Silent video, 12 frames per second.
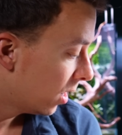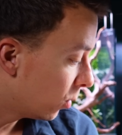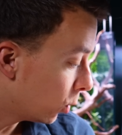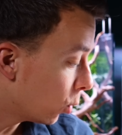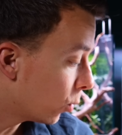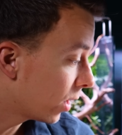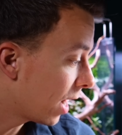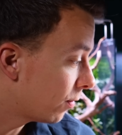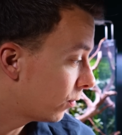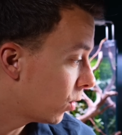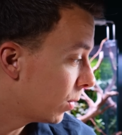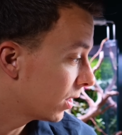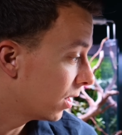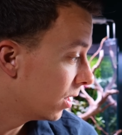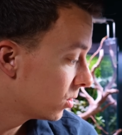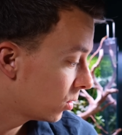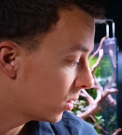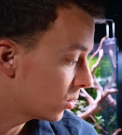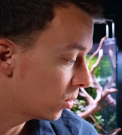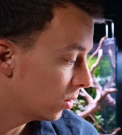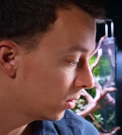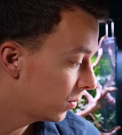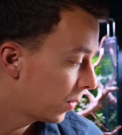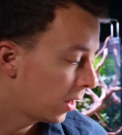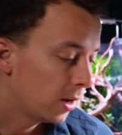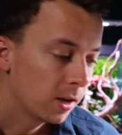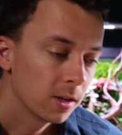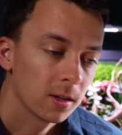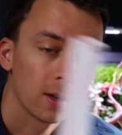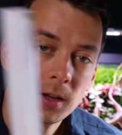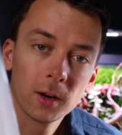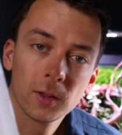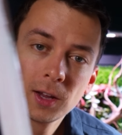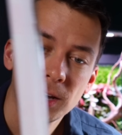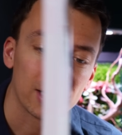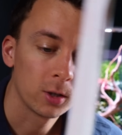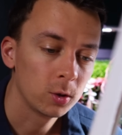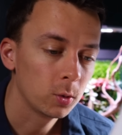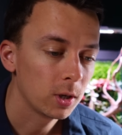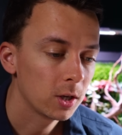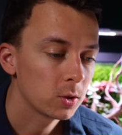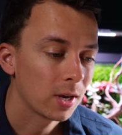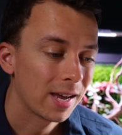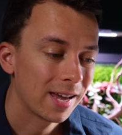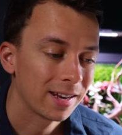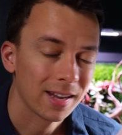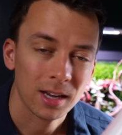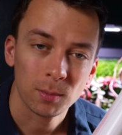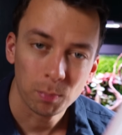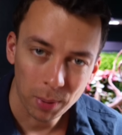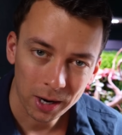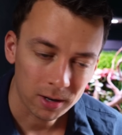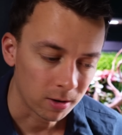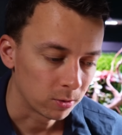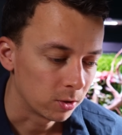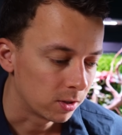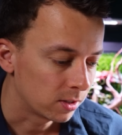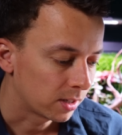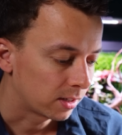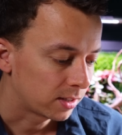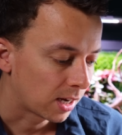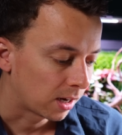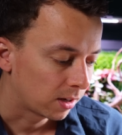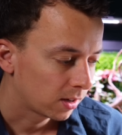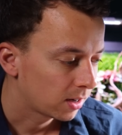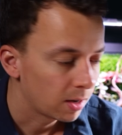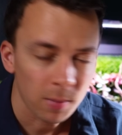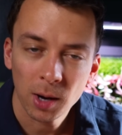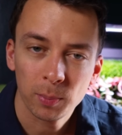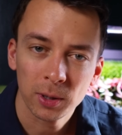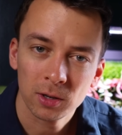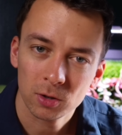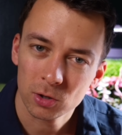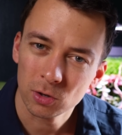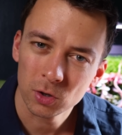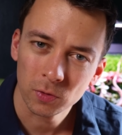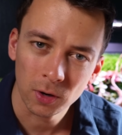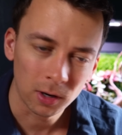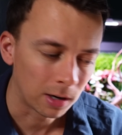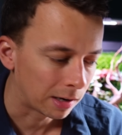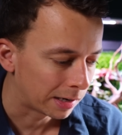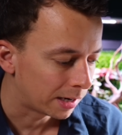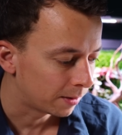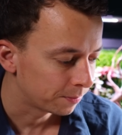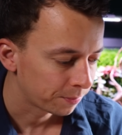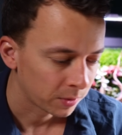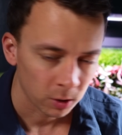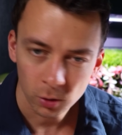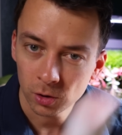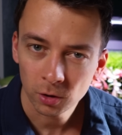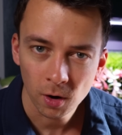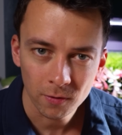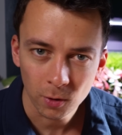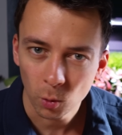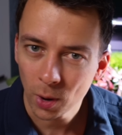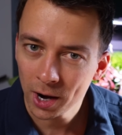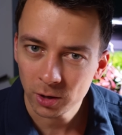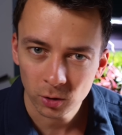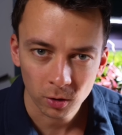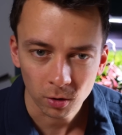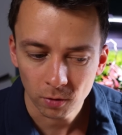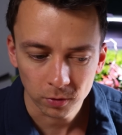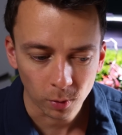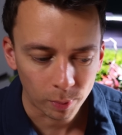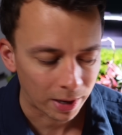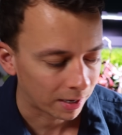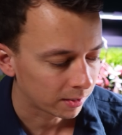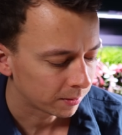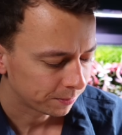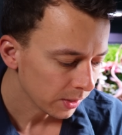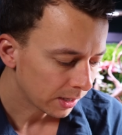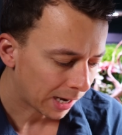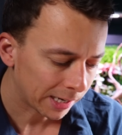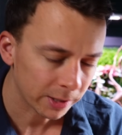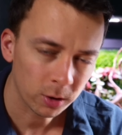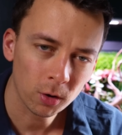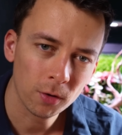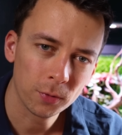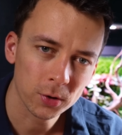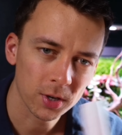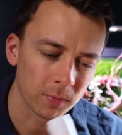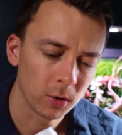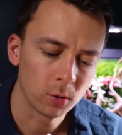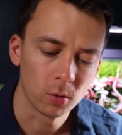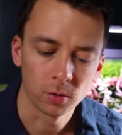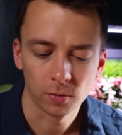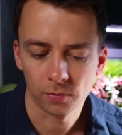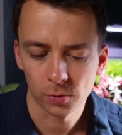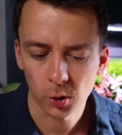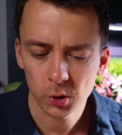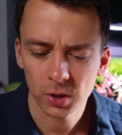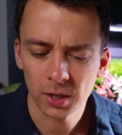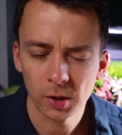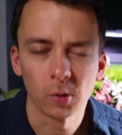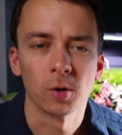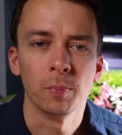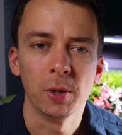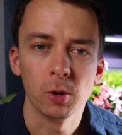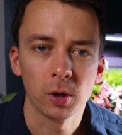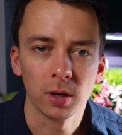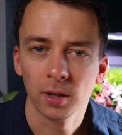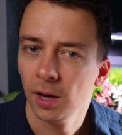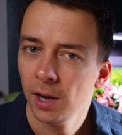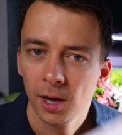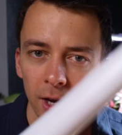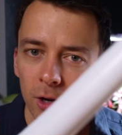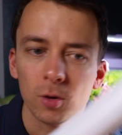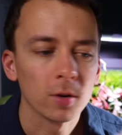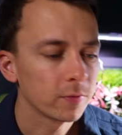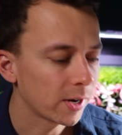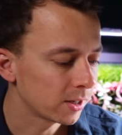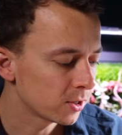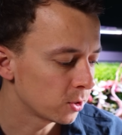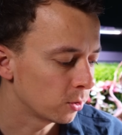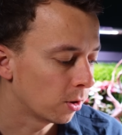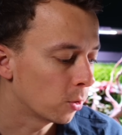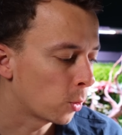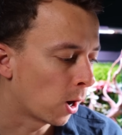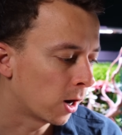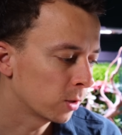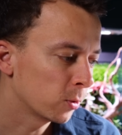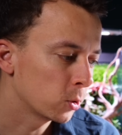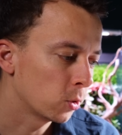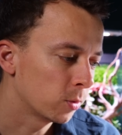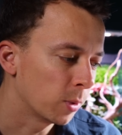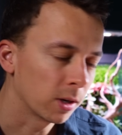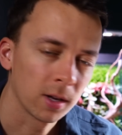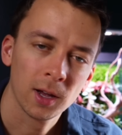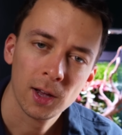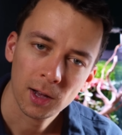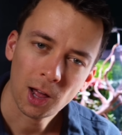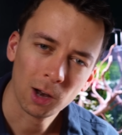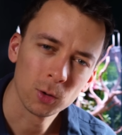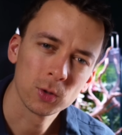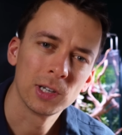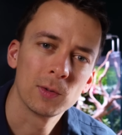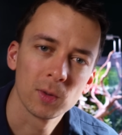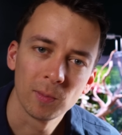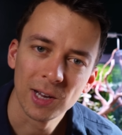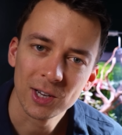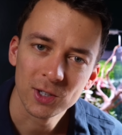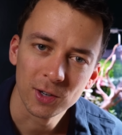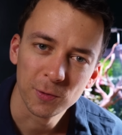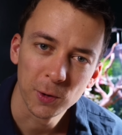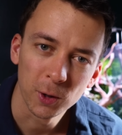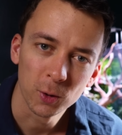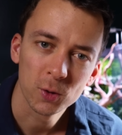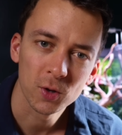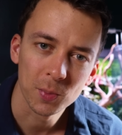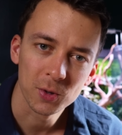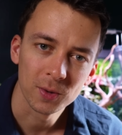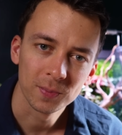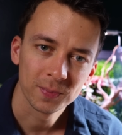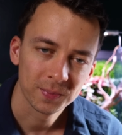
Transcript: We already have a foam mat in here, so that's good. The other thing I like to do is to add a background to the tank. In my opinion, it just looks very clean. You can go for white, you can go for black. I like to go for something called frosty or milky. You can find this in your local hardware store, but I'll also leave some links in the video description.